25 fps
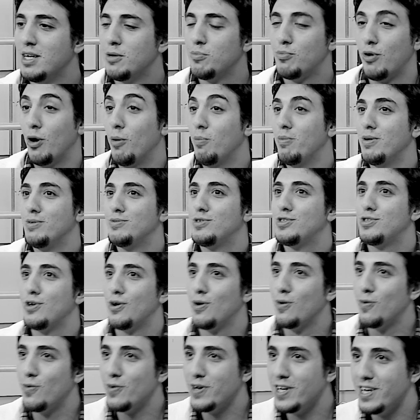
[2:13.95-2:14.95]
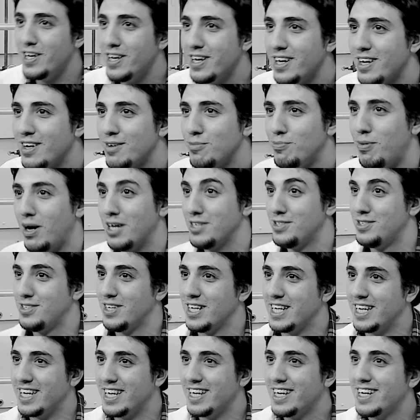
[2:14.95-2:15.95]
problem solving,
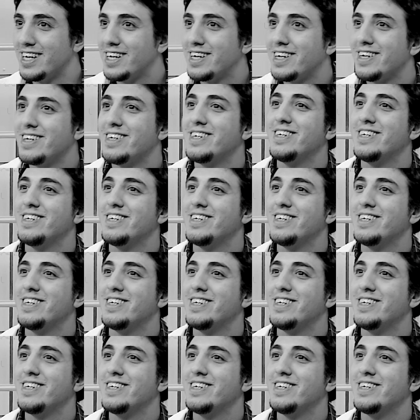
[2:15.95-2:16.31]
puzzling.